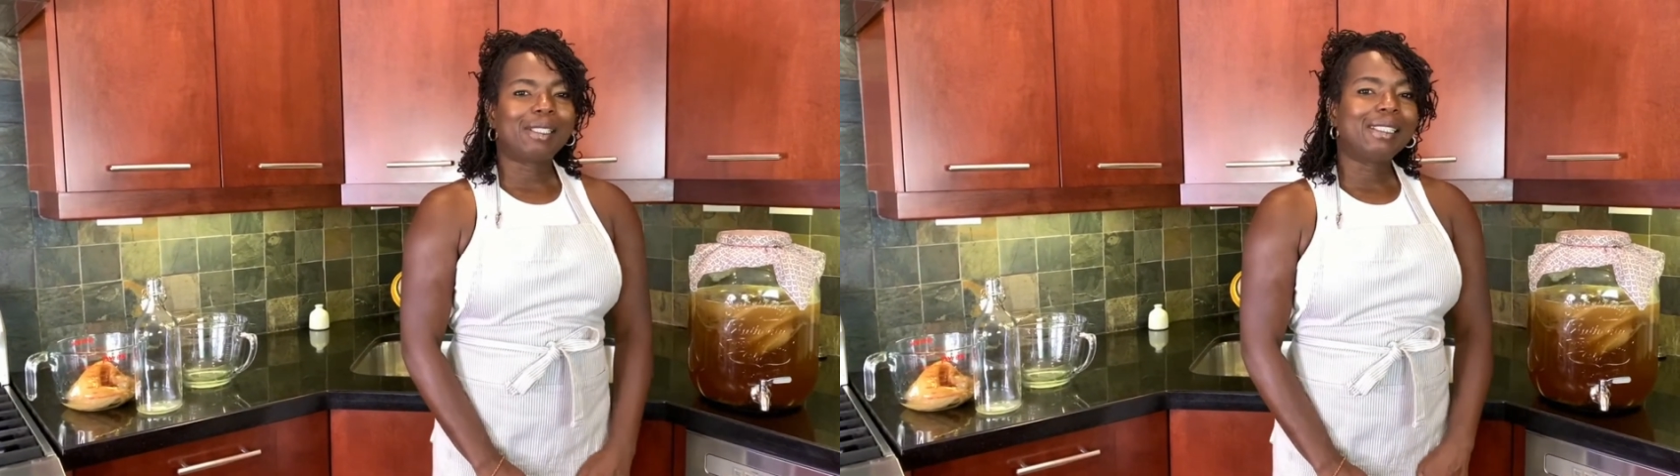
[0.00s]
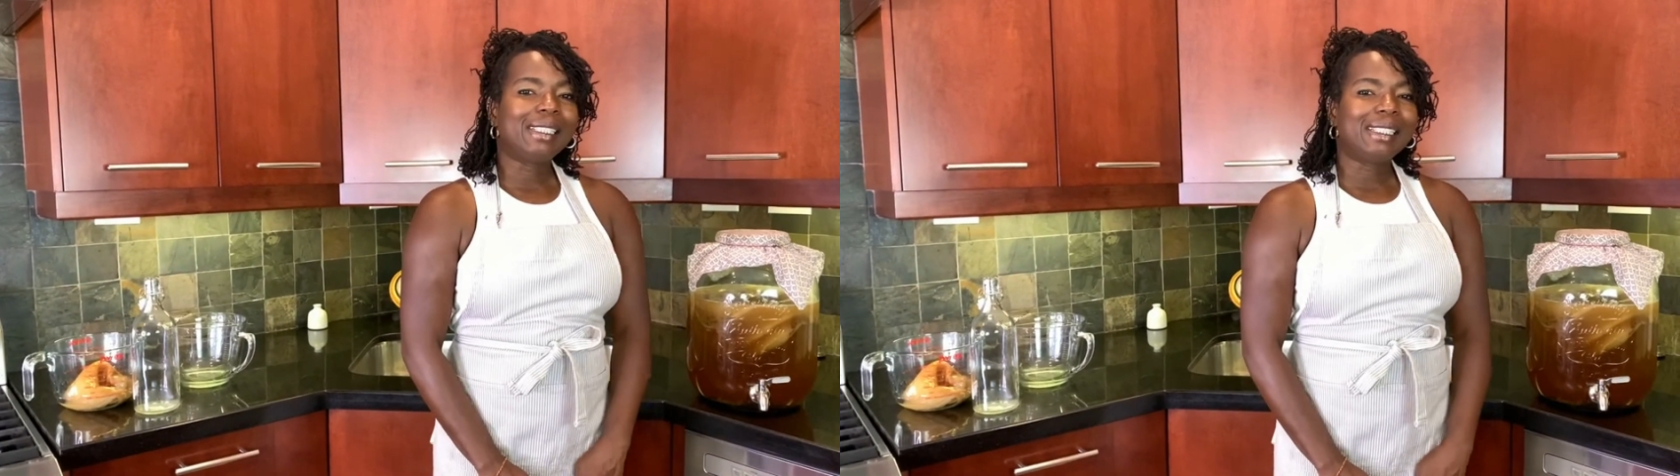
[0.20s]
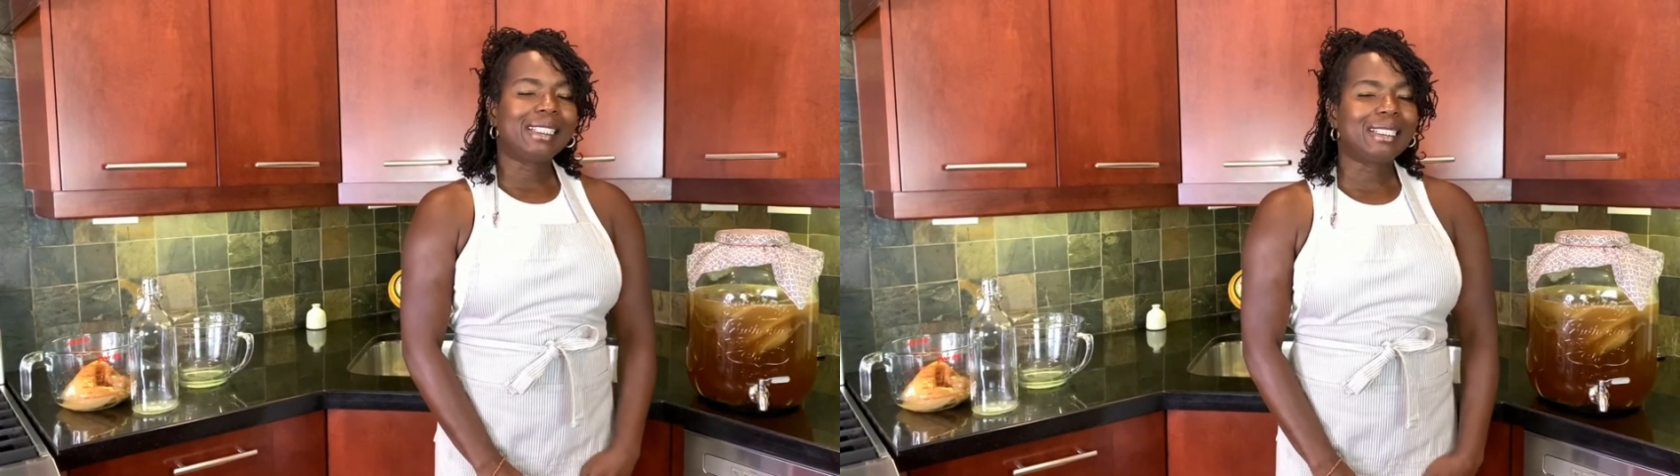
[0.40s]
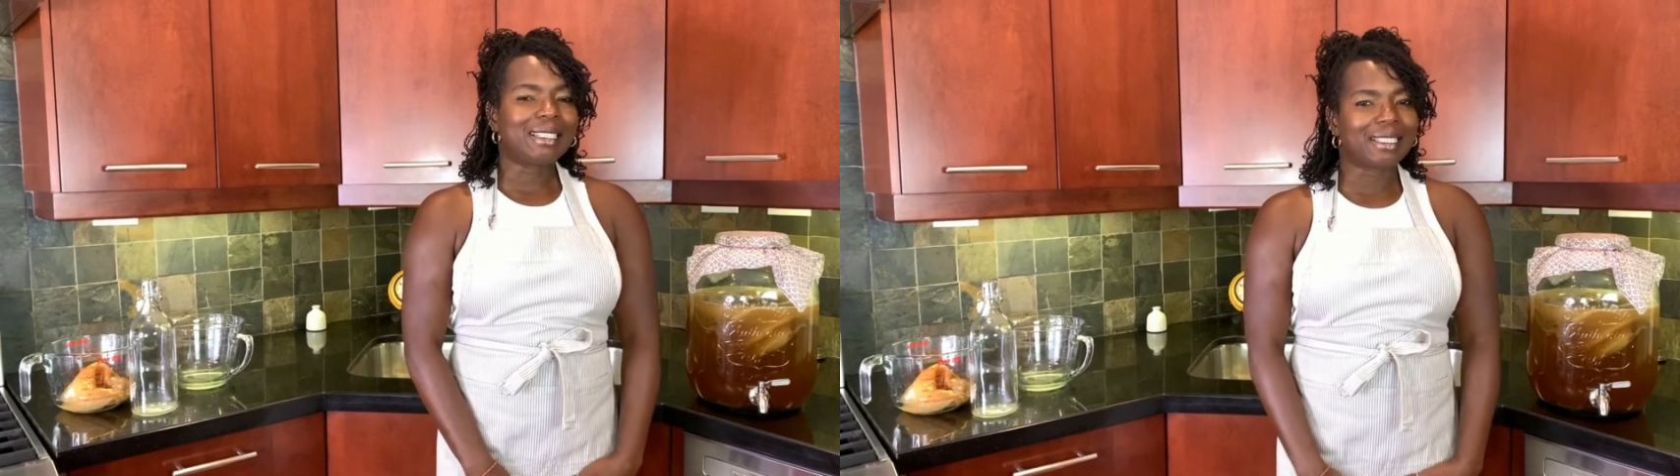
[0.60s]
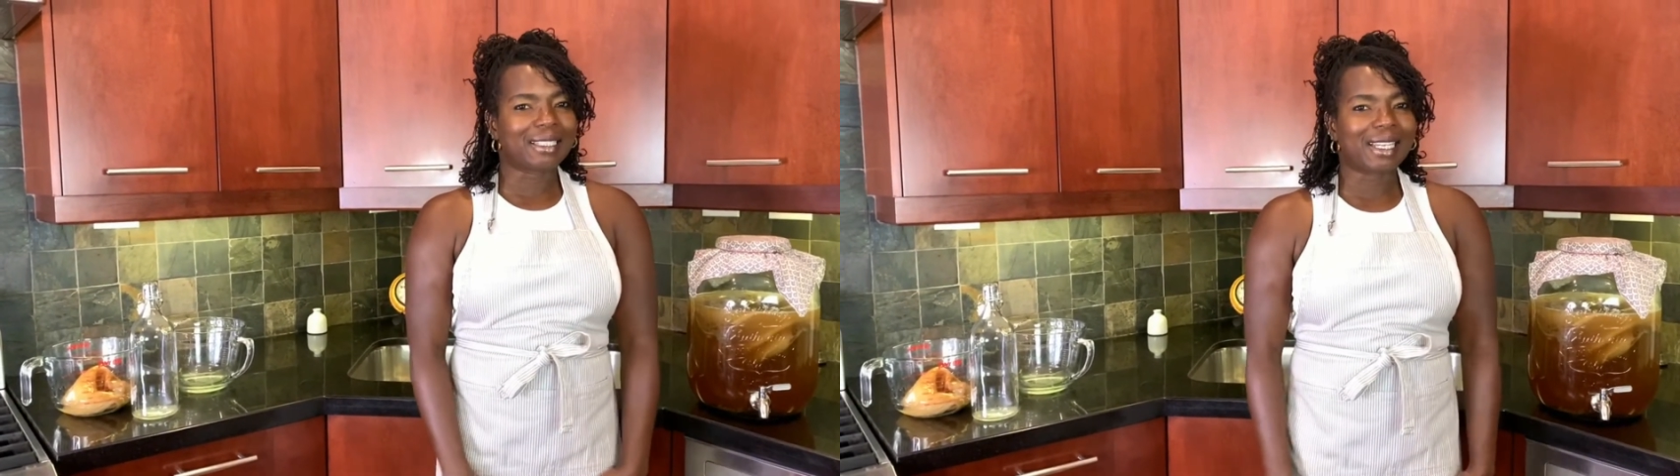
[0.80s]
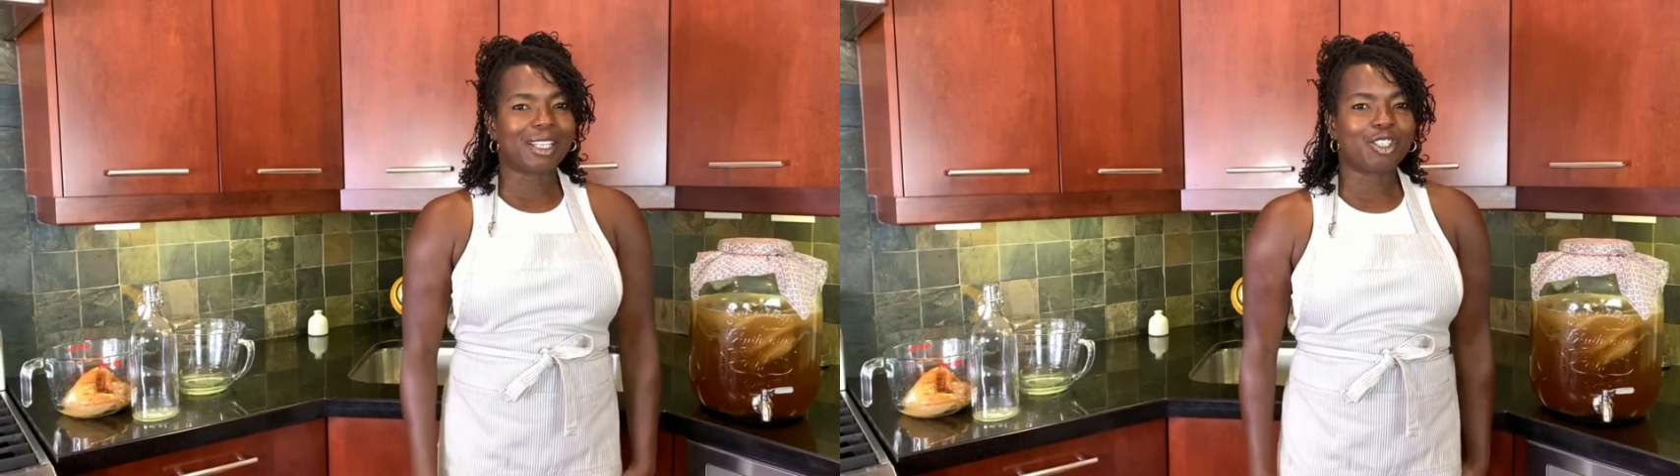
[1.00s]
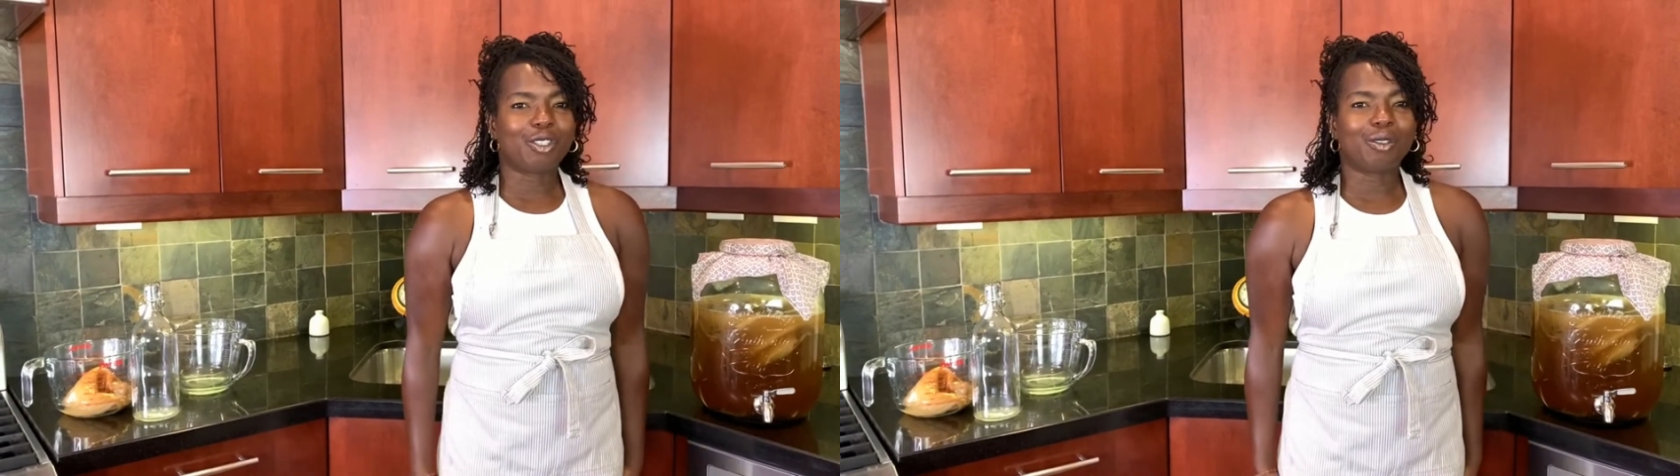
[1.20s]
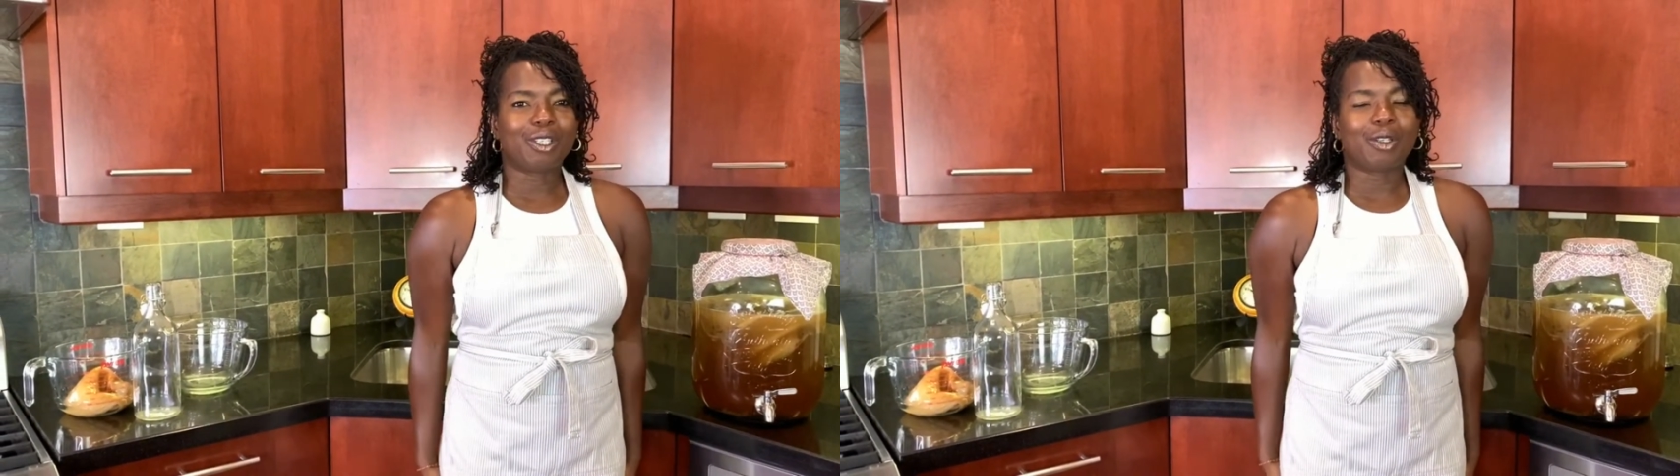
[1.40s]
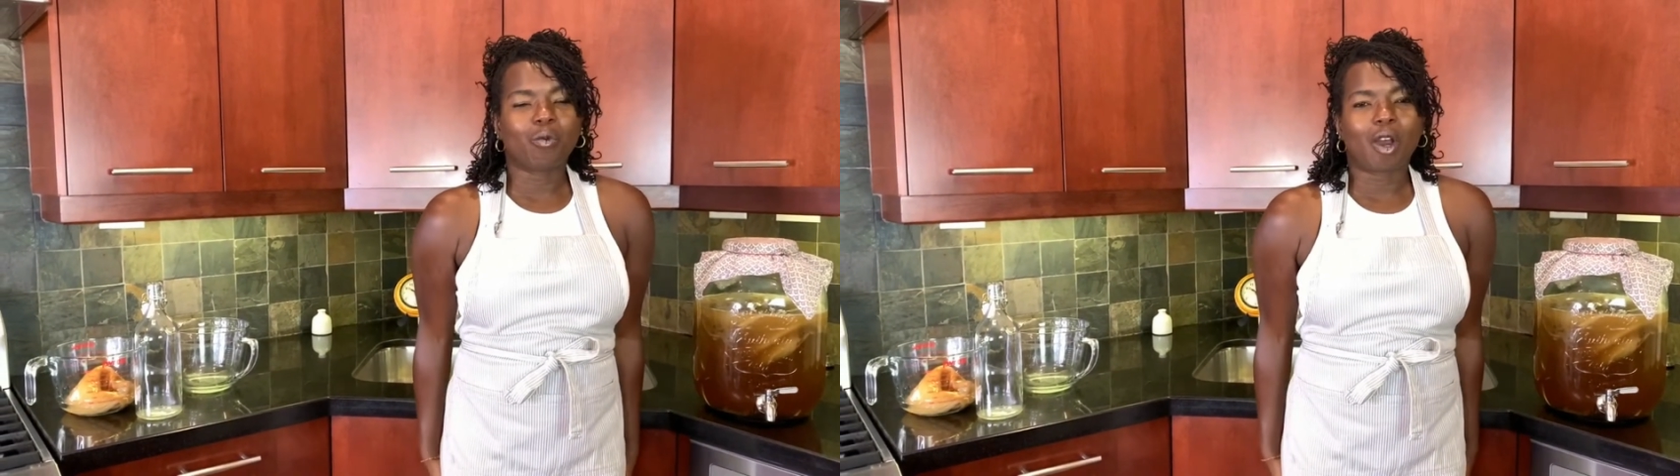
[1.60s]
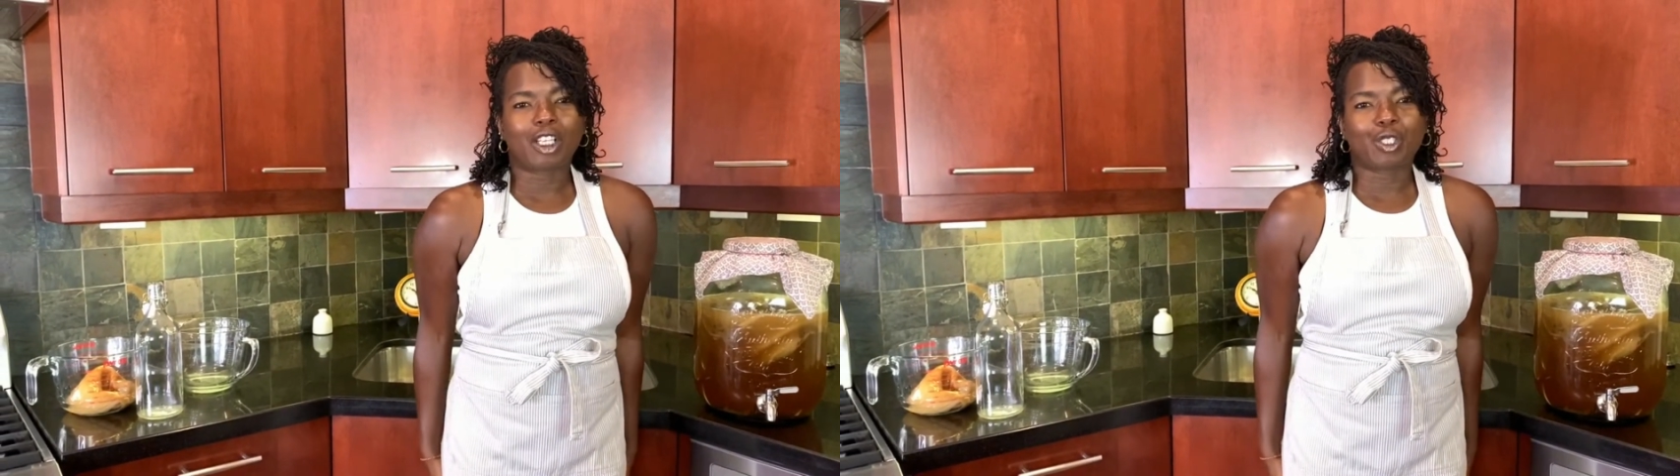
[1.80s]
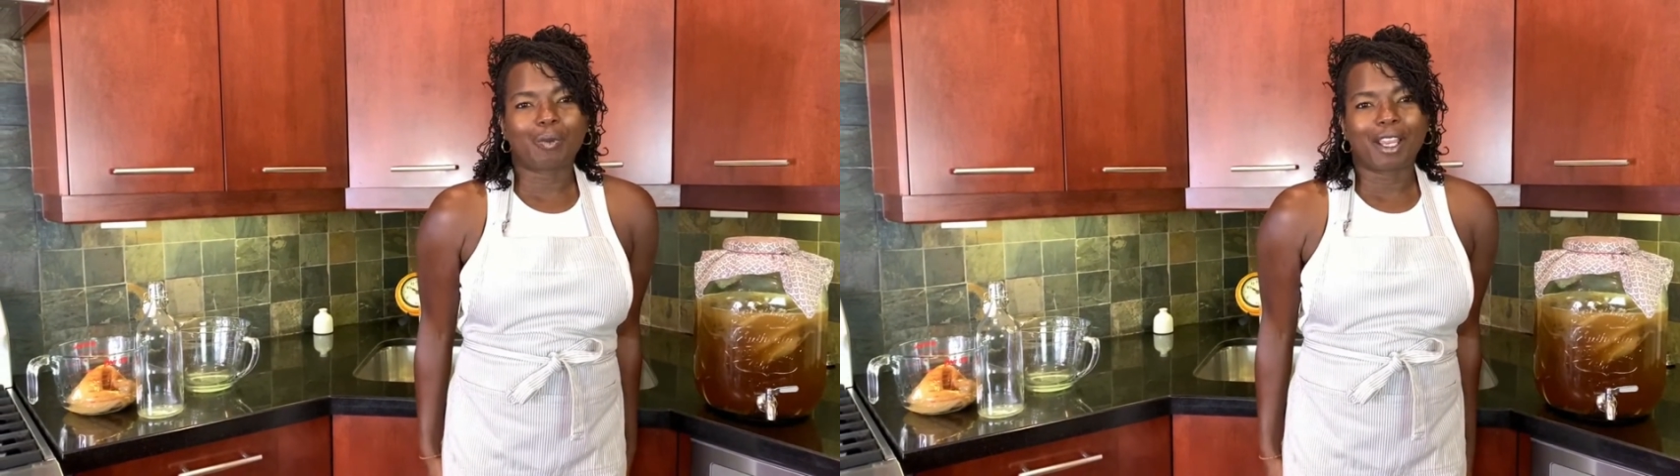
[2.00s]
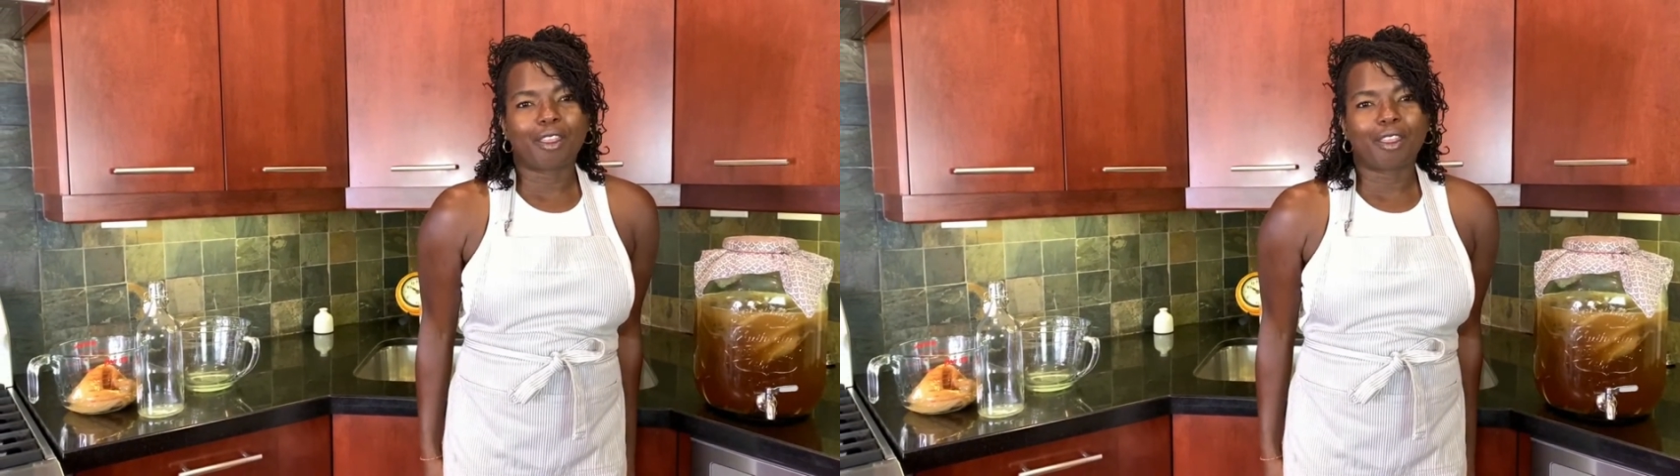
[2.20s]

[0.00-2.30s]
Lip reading: please stay tuned and watch my